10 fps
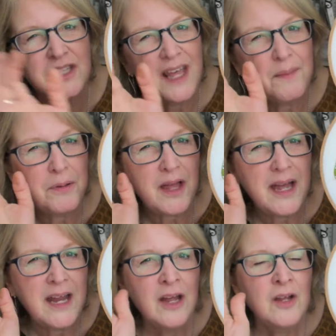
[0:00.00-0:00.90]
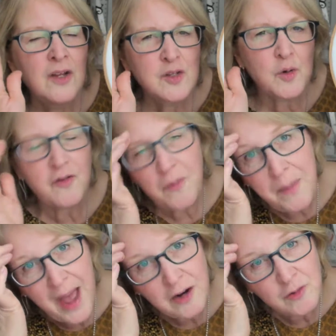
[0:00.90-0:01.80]
and they play sort of a
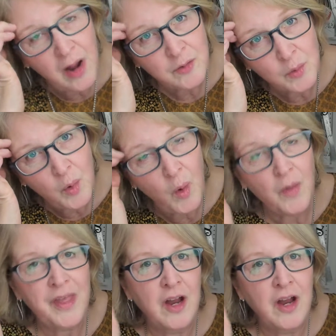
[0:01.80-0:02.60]
background role.